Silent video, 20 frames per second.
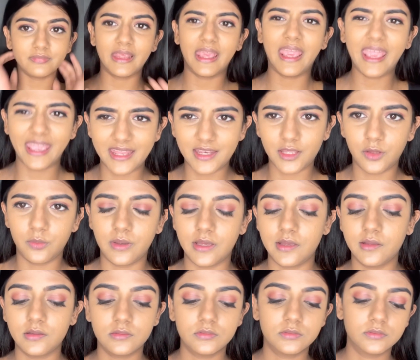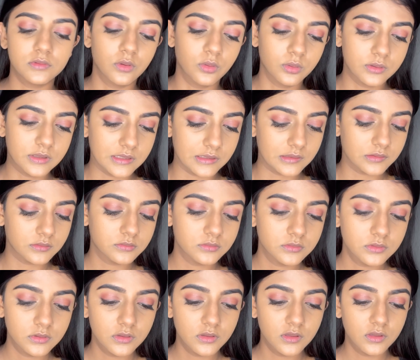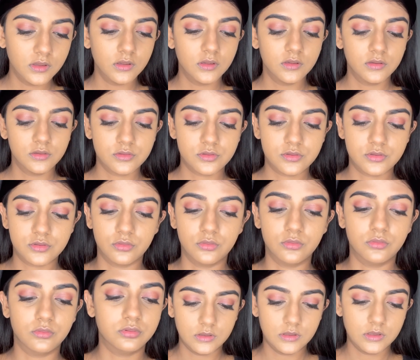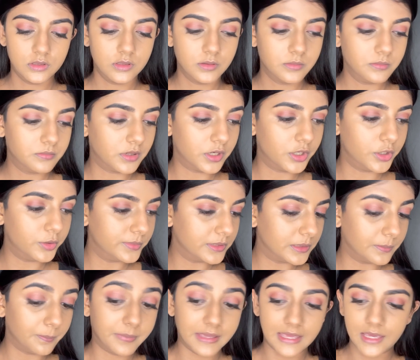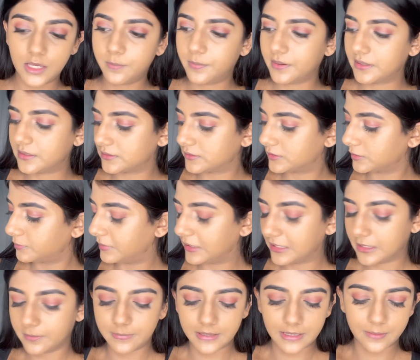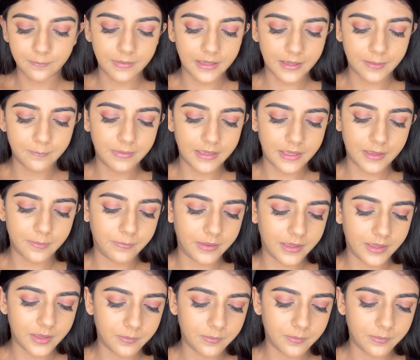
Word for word: Anyway, okay. So, I'm going to bake, bake, bake, bake, bake, bake.